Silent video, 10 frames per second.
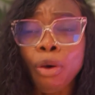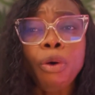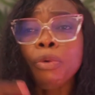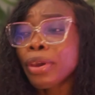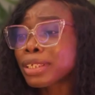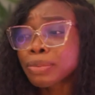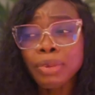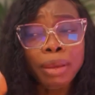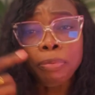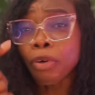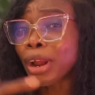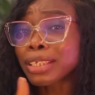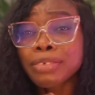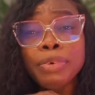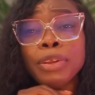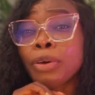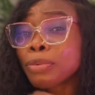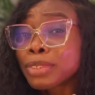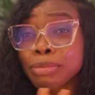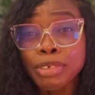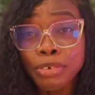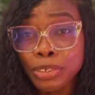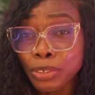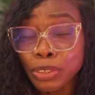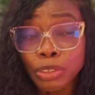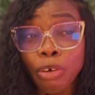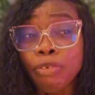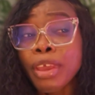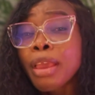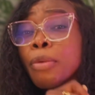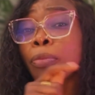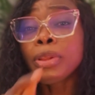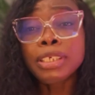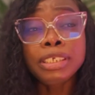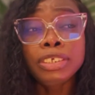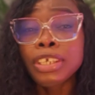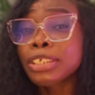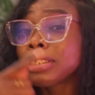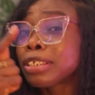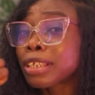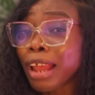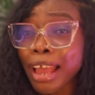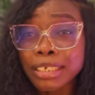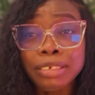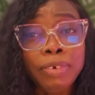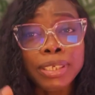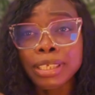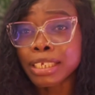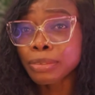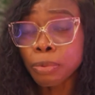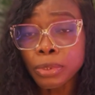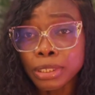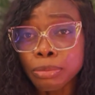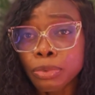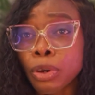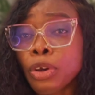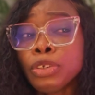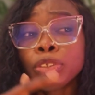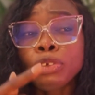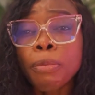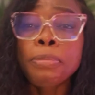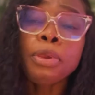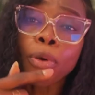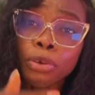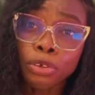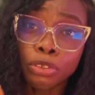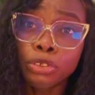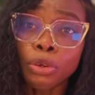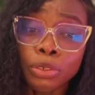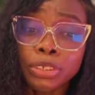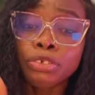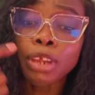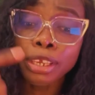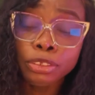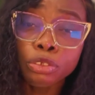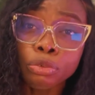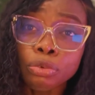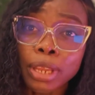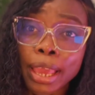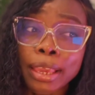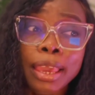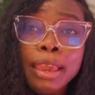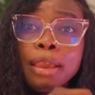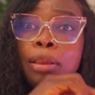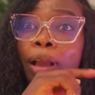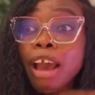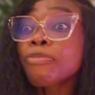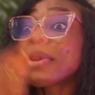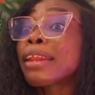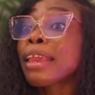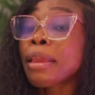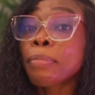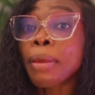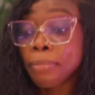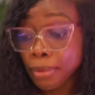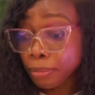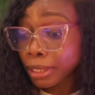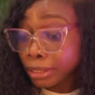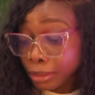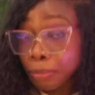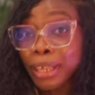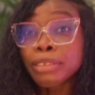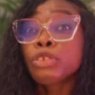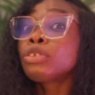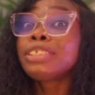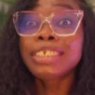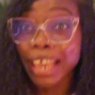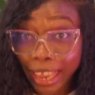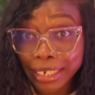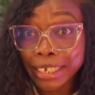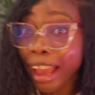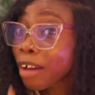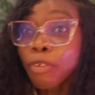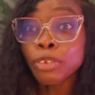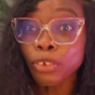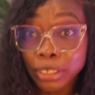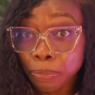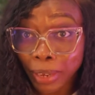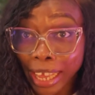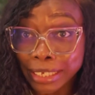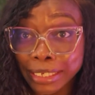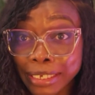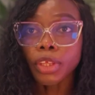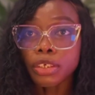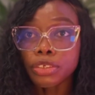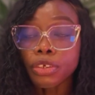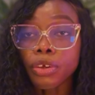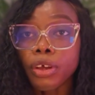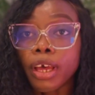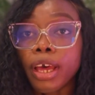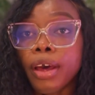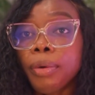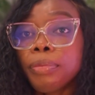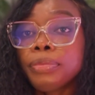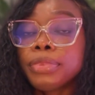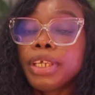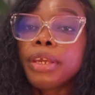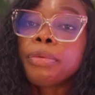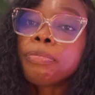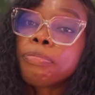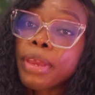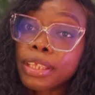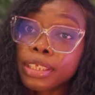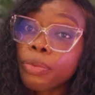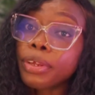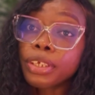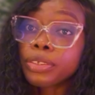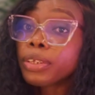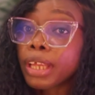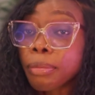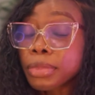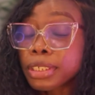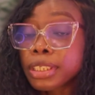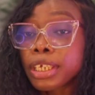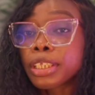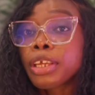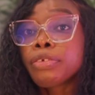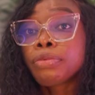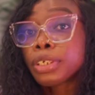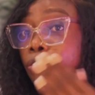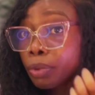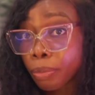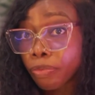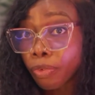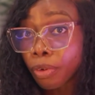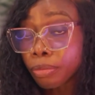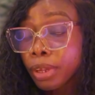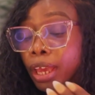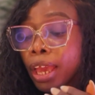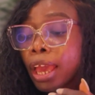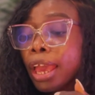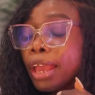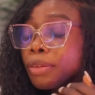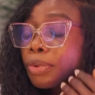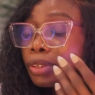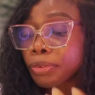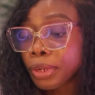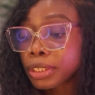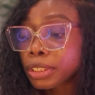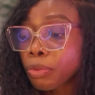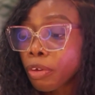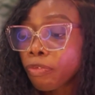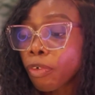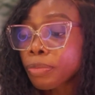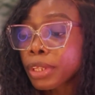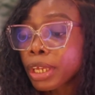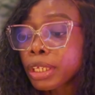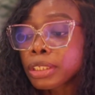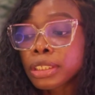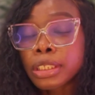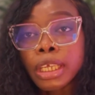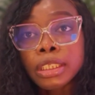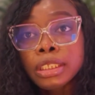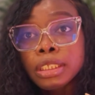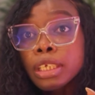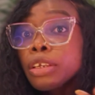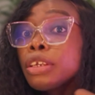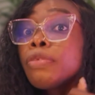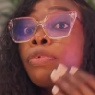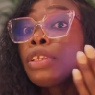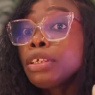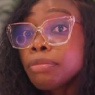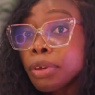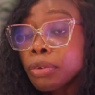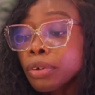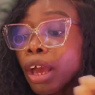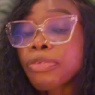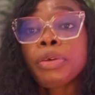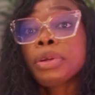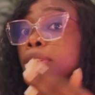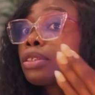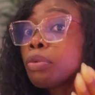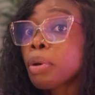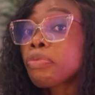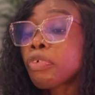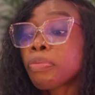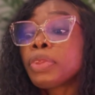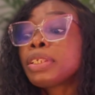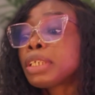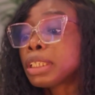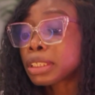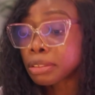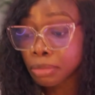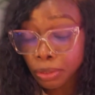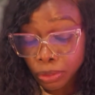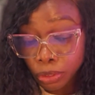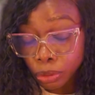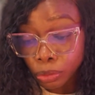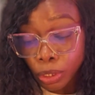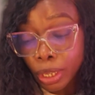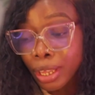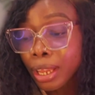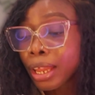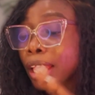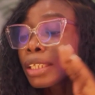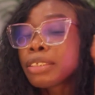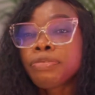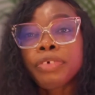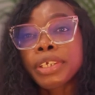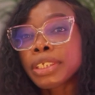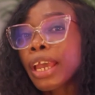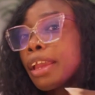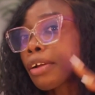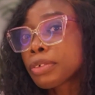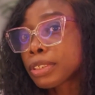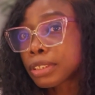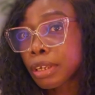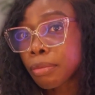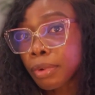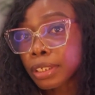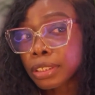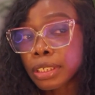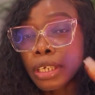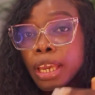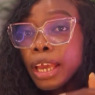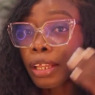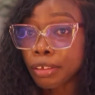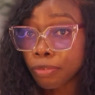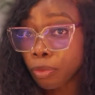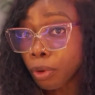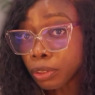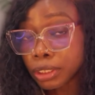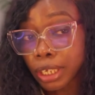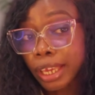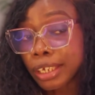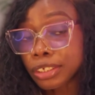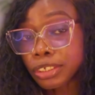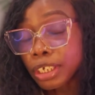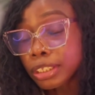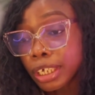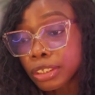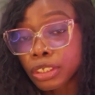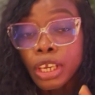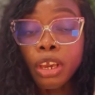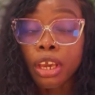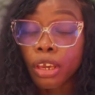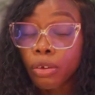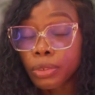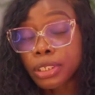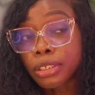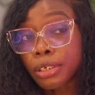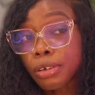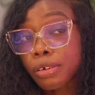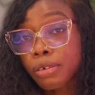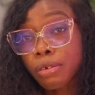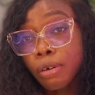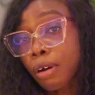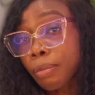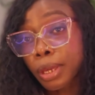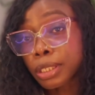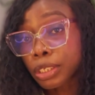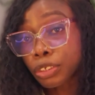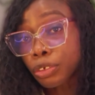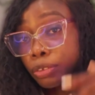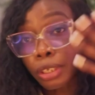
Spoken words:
Always be proactive when it comes to immigration stuff. Policy changes as fast as possible, so be on your toes, trying to like have plan A, plan B, plan C, plan to Z. Have all those plans. So when they saw that mistake, they raised web form, and when they raised the web form, they sent even email. After raising the web form, they sent email to like different IRCC embassy, and if you want, I can share that within the comment section.